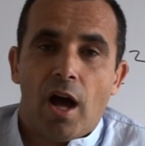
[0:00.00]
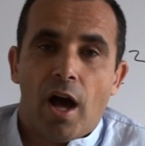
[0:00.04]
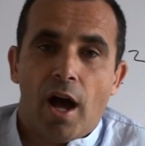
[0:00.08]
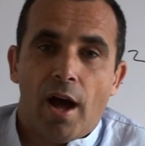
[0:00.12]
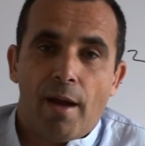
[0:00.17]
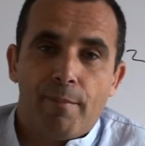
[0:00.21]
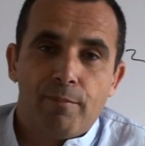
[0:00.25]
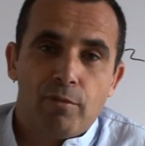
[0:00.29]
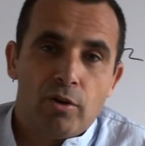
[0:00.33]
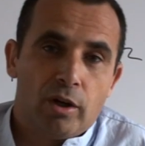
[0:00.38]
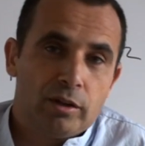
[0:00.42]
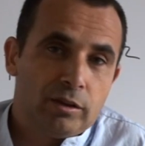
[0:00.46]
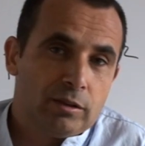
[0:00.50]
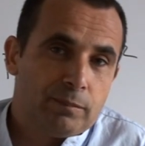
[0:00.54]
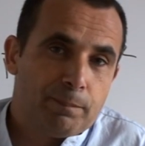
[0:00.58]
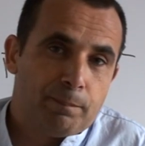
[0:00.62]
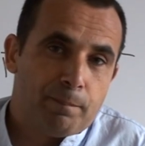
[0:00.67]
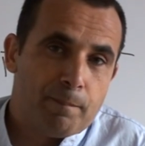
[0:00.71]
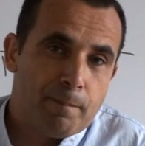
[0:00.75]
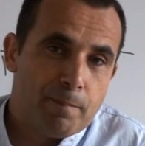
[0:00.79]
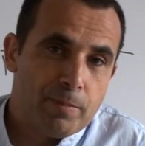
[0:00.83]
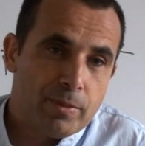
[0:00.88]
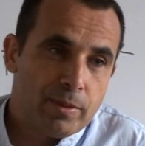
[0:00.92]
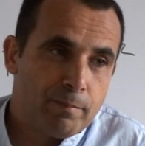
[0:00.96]
I'm not
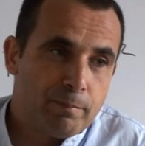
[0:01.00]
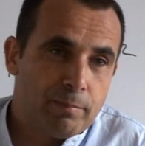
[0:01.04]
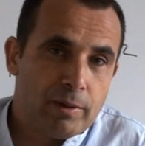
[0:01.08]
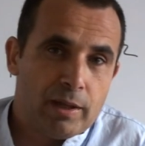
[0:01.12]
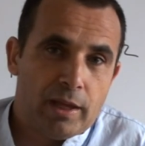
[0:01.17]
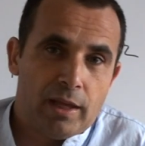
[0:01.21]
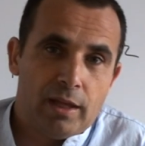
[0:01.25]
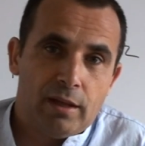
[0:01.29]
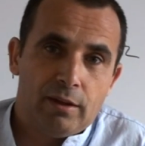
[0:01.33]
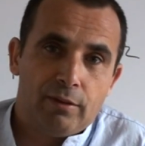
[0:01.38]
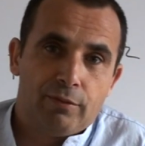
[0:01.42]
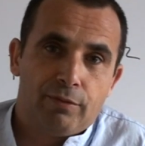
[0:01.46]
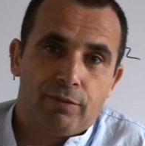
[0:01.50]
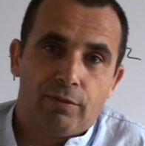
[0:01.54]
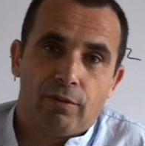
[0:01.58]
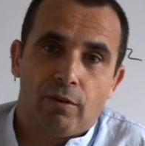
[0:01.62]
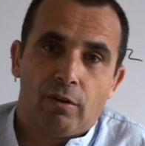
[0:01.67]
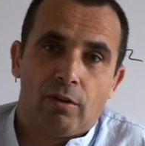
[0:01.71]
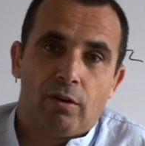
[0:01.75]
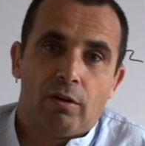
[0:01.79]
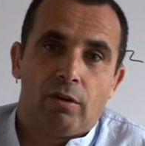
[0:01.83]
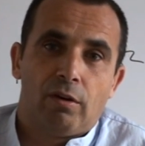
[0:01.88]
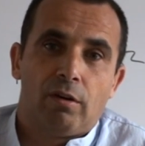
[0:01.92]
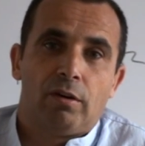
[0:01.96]
playing
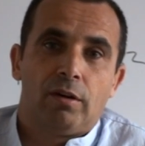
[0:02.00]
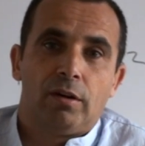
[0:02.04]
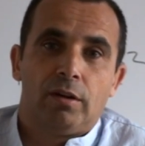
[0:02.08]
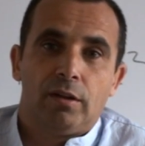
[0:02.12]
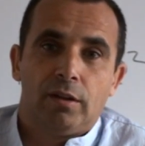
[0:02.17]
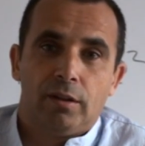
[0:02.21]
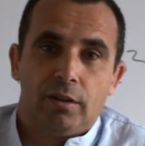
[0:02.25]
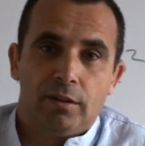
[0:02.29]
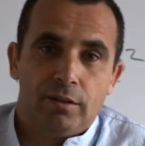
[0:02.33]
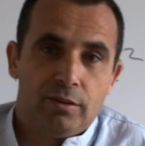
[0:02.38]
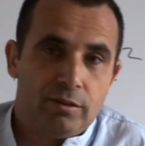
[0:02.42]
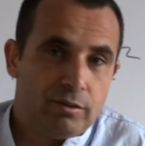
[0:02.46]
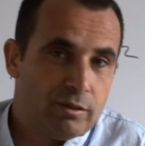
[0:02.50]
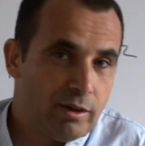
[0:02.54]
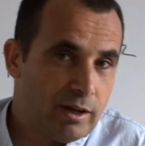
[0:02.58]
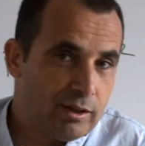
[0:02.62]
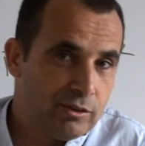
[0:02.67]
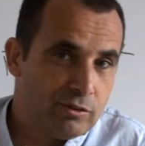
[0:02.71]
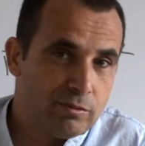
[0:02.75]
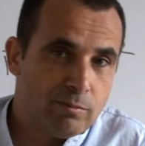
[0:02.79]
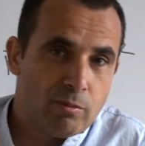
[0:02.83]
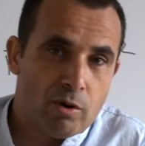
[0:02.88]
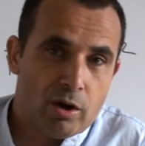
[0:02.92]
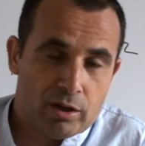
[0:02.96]
for
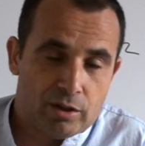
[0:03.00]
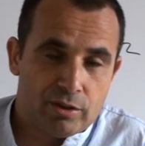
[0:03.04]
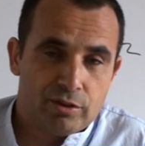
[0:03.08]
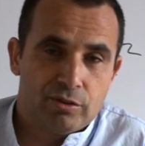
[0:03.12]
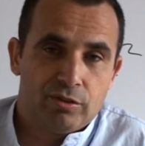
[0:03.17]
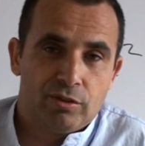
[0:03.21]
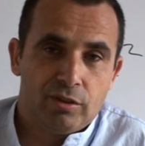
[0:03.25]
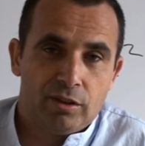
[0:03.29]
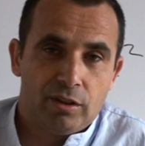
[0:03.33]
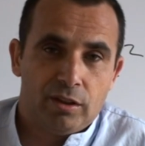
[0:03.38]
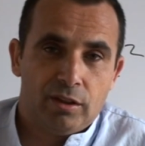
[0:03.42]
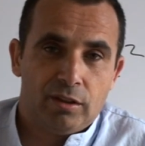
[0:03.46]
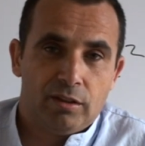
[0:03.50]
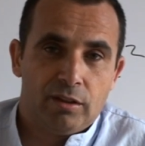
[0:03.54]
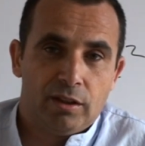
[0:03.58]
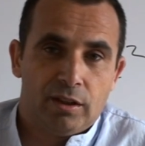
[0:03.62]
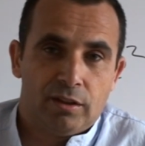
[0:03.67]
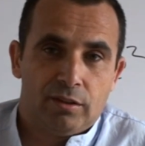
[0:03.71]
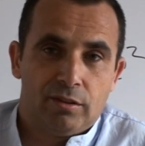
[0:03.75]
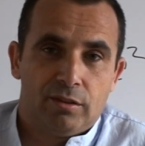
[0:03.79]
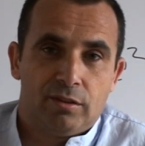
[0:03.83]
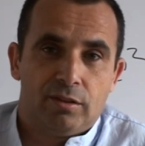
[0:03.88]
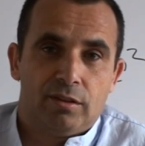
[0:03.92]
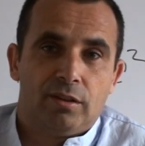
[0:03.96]
direct democracy
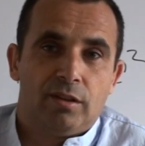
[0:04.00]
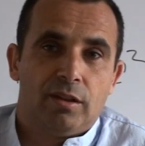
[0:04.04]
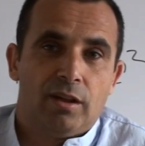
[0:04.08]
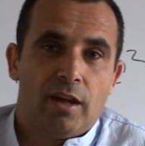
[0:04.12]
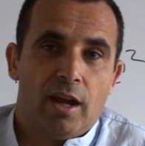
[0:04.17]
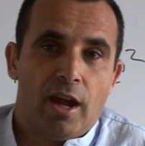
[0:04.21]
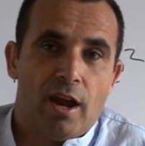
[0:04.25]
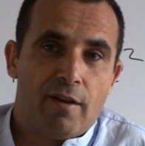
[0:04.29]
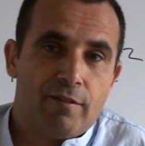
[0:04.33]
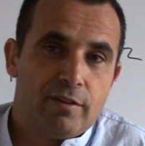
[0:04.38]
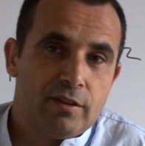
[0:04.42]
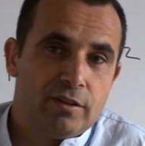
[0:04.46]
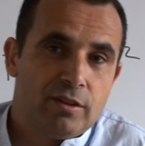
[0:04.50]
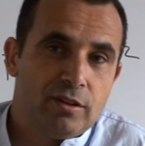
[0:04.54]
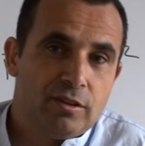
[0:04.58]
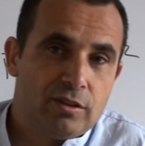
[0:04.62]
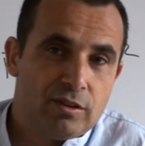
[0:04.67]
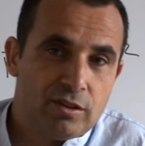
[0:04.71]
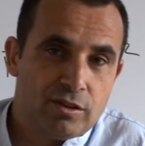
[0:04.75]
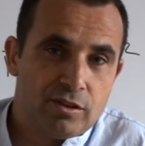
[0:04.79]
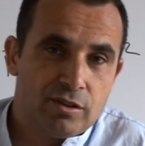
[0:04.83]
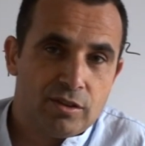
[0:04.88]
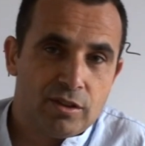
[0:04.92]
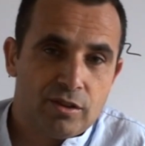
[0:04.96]
that every
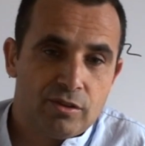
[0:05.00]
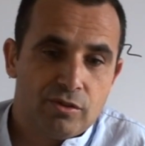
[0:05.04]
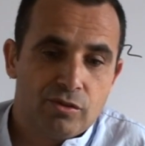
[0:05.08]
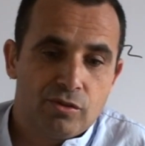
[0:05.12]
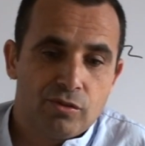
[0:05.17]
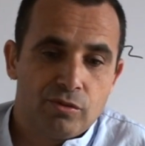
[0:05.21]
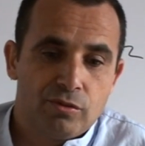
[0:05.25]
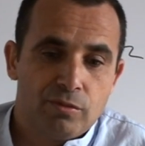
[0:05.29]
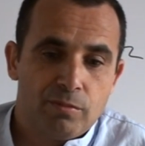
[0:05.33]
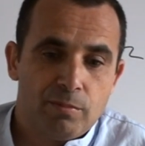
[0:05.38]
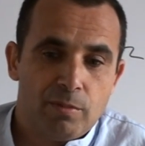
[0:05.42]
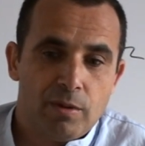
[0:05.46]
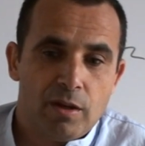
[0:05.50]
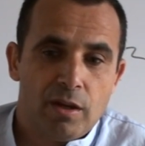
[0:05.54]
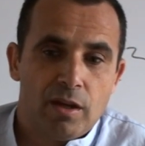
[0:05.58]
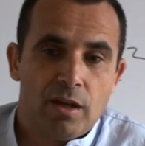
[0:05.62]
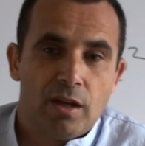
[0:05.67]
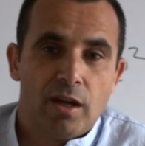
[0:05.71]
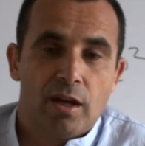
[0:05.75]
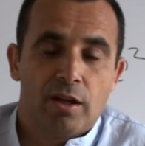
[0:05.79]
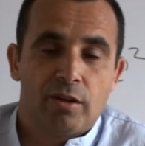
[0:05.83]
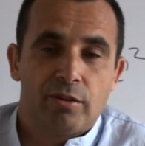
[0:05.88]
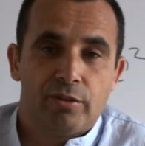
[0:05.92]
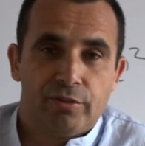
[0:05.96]
decision should
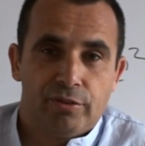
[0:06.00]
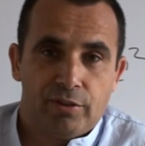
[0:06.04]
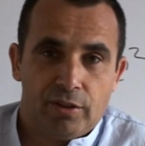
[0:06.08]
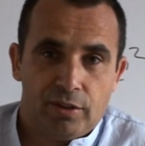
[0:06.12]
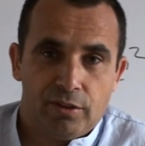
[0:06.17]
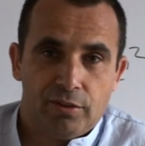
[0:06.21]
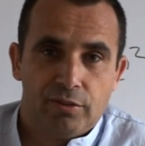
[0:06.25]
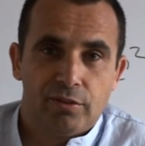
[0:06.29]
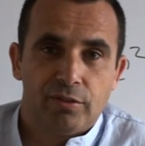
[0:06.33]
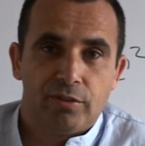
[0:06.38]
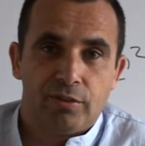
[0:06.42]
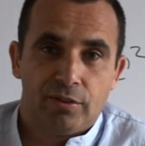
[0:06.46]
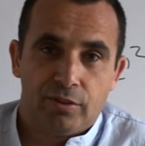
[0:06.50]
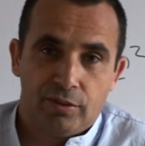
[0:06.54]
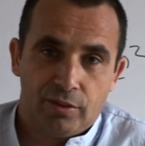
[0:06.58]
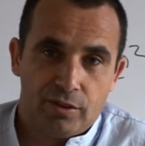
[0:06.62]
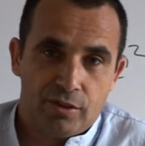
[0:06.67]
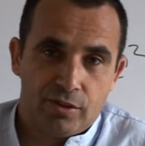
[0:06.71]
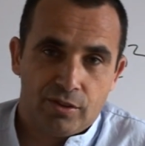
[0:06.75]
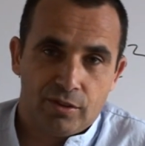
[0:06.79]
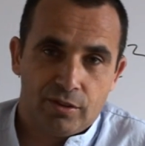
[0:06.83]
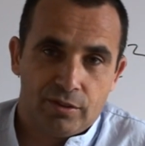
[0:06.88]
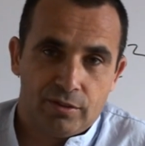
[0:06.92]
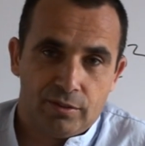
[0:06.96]
be a consensus
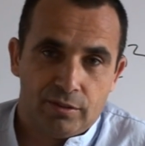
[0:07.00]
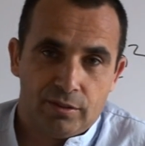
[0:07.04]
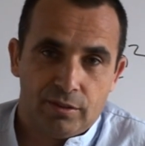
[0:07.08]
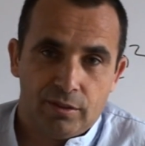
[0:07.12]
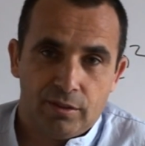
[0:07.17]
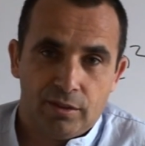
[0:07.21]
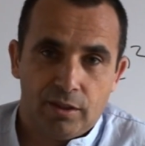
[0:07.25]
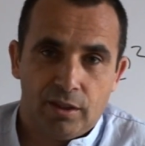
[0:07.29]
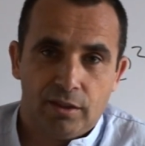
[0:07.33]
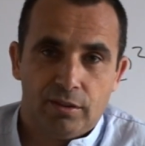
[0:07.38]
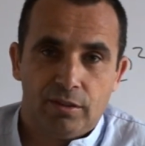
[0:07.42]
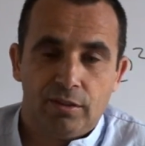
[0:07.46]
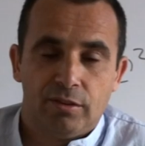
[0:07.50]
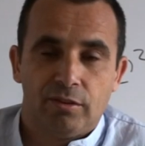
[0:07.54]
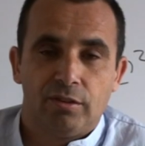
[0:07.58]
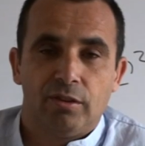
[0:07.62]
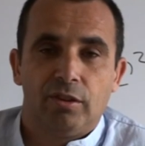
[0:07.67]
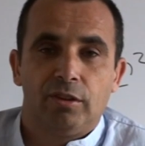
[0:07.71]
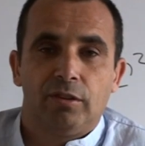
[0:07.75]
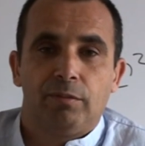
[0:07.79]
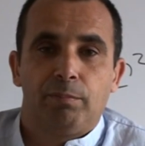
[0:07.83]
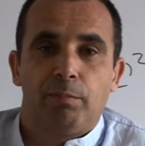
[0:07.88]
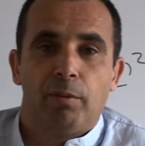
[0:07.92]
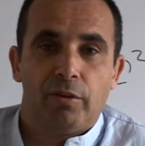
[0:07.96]
decision. That is
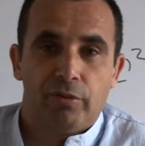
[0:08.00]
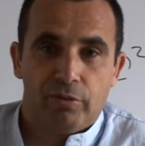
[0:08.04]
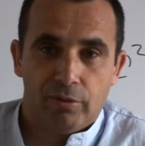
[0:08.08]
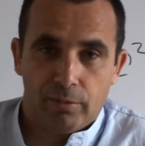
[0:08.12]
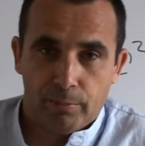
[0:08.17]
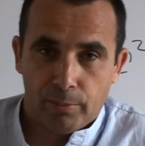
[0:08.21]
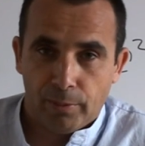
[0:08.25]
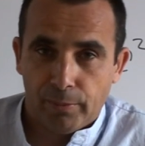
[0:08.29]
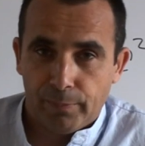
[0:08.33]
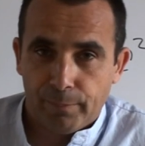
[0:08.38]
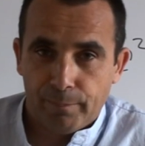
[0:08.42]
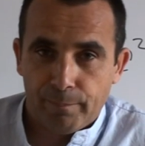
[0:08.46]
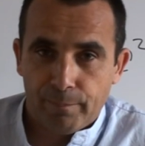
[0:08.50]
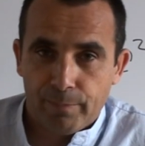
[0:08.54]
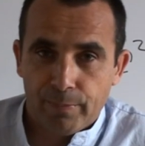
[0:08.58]
not possible.